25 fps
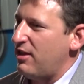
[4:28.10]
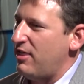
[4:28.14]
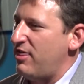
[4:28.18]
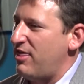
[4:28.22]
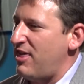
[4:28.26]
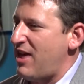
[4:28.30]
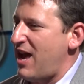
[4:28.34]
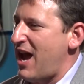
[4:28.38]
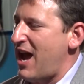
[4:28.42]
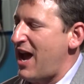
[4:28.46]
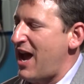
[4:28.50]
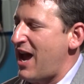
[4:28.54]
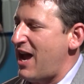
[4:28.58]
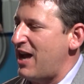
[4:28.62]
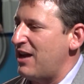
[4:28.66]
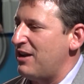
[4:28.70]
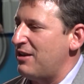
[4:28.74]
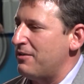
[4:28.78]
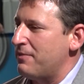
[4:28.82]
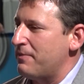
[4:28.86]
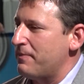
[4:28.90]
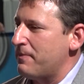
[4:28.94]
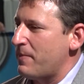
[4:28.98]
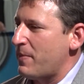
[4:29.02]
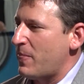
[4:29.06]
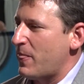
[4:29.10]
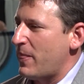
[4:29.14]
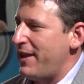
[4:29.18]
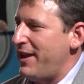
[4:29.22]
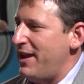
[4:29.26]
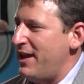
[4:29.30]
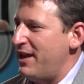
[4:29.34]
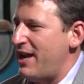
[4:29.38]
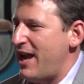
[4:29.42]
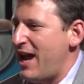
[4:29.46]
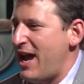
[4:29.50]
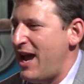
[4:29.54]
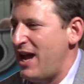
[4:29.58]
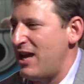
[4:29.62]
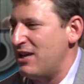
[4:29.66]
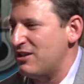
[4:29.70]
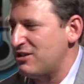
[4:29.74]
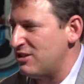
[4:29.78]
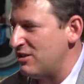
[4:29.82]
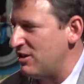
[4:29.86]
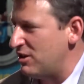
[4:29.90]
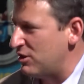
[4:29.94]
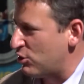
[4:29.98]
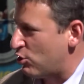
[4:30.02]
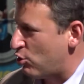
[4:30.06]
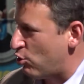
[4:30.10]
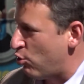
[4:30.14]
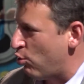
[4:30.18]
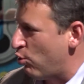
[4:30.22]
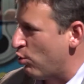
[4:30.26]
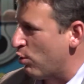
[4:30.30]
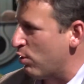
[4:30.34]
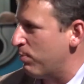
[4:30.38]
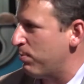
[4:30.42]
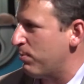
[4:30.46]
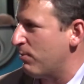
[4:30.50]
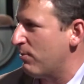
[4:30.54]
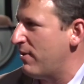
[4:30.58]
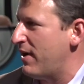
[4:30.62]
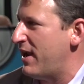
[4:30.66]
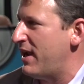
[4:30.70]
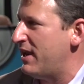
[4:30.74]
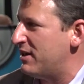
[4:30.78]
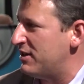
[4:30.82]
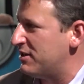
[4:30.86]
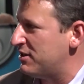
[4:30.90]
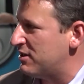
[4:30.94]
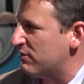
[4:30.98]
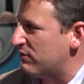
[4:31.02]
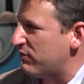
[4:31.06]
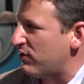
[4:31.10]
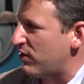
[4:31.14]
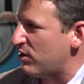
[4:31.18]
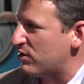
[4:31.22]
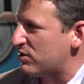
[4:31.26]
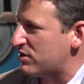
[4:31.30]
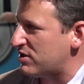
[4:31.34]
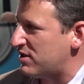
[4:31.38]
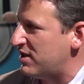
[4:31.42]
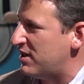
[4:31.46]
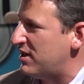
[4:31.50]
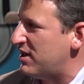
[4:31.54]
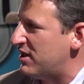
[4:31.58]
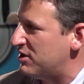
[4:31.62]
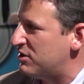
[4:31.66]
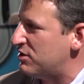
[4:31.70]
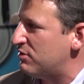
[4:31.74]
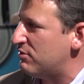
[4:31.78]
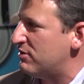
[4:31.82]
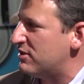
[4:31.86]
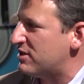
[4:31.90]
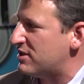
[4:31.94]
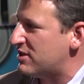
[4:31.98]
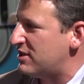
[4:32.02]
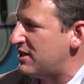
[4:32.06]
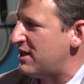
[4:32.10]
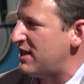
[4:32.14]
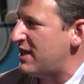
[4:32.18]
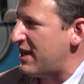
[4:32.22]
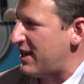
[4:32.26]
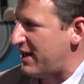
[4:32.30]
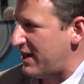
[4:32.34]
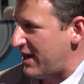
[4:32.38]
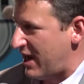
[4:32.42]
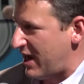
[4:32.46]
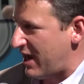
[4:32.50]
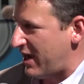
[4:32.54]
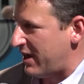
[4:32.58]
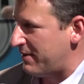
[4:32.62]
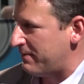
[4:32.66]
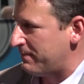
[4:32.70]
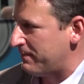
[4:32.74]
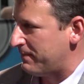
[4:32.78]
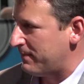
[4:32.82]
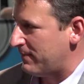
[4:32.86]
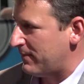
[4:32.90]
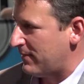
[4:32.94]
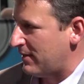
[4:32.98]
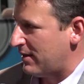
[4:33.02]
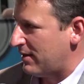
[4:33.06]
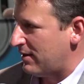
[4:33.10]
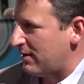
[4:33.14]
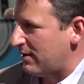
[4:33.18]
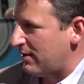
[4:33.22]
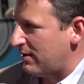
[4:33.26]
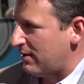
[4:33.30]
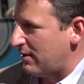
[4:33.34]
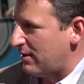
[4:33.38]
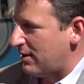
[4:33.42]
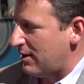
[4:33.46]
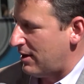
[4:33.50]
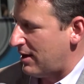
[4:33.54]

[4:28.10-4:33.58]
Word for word: that it hasn't incorporated diversity into its DNA. Mm.